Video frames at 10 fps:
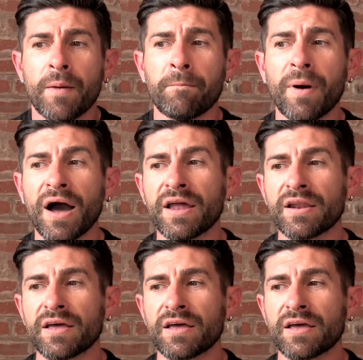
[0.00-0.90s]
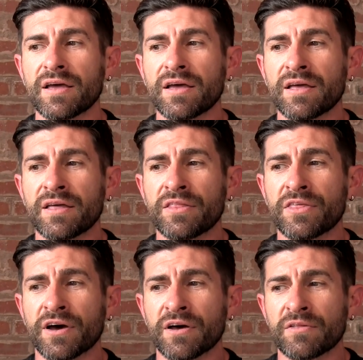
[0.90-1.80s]
but
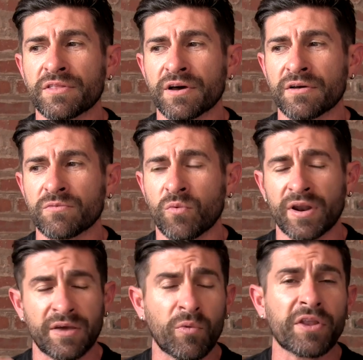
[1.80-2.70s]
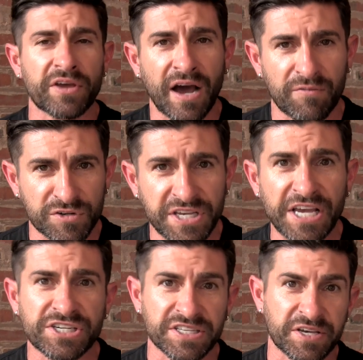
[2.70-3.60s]
the, the one, one of the
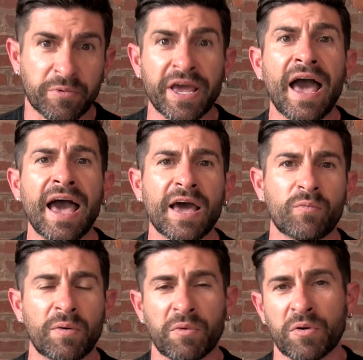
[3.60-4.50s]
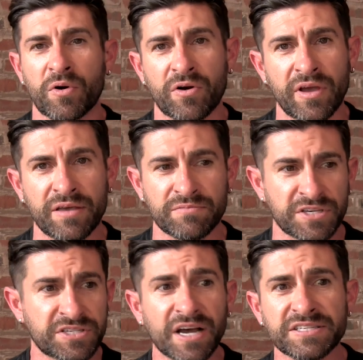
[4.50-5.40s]
conversations that we had when we were
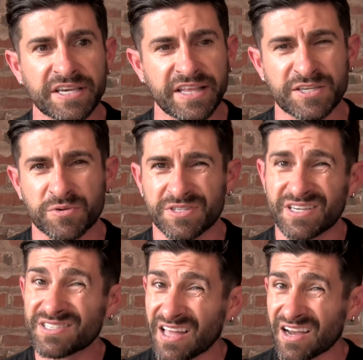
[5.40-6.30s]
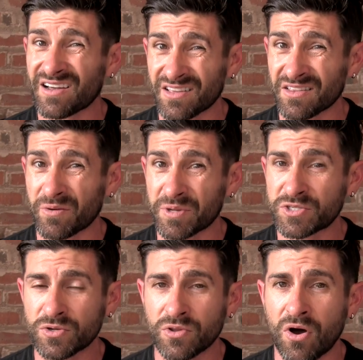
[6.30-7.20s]
discussing this was, isn't that a little bit
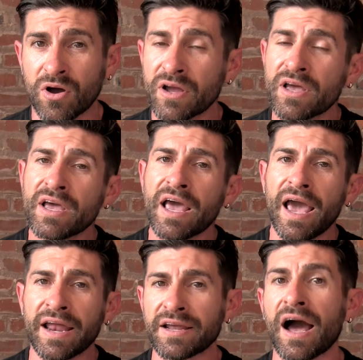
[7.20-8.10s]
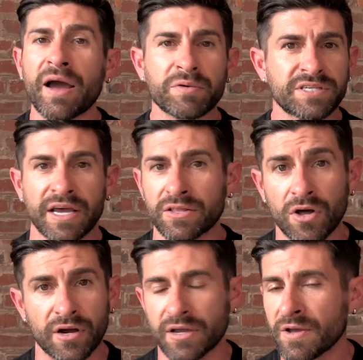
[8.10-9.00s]
too long? And Guy was like,
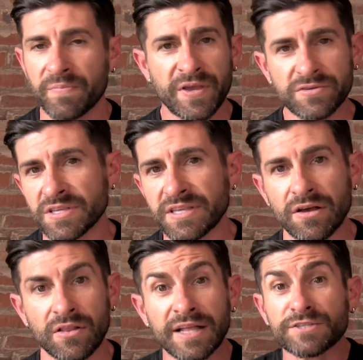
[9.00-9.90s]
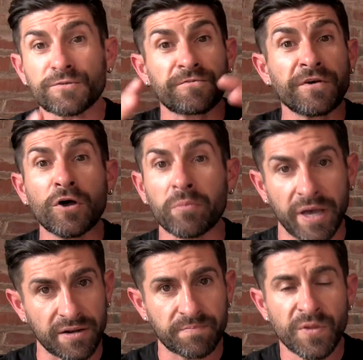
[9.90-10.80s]
look, here's the deal. Let's film
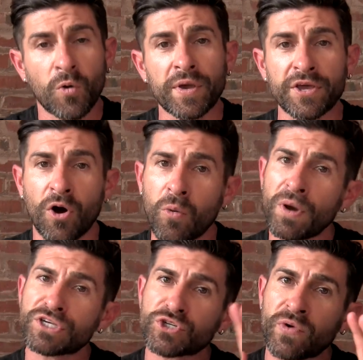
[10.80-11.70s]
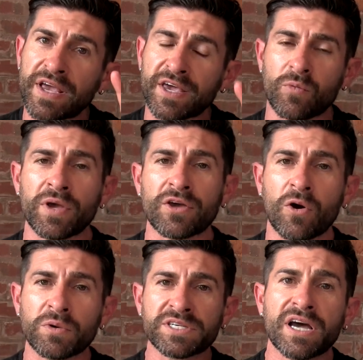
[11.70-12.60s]
it. We can always shrink it. We can
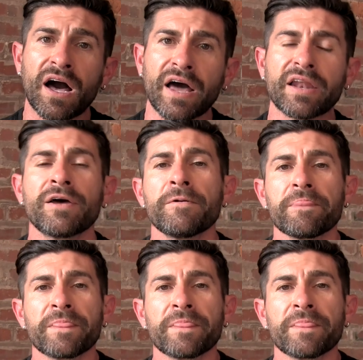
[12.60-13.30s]
always cut.